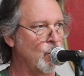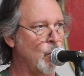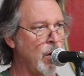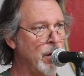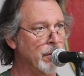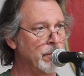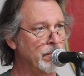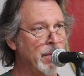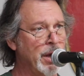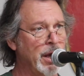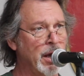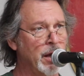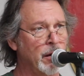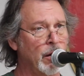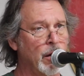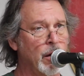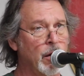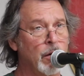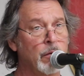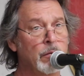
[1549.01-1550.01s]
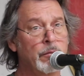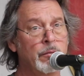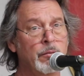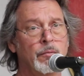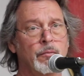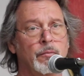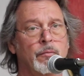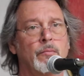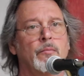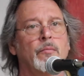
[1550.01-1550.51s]
One man alone,
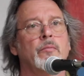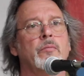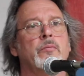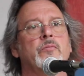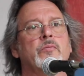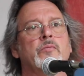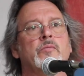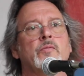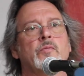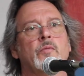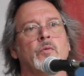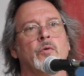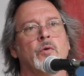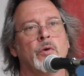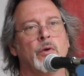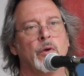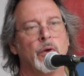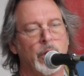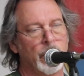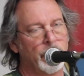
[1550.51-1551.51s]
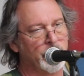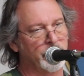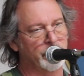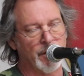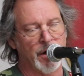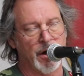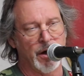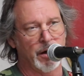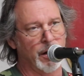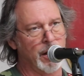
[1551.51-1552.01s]

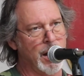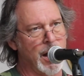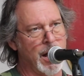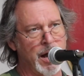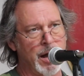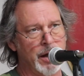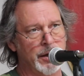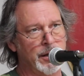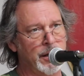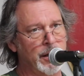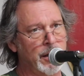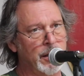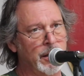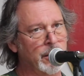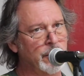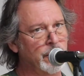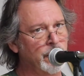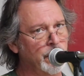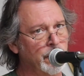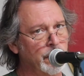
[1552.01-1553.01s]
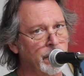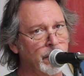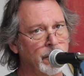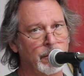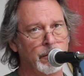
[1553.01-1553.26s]
there's not a lot he can do.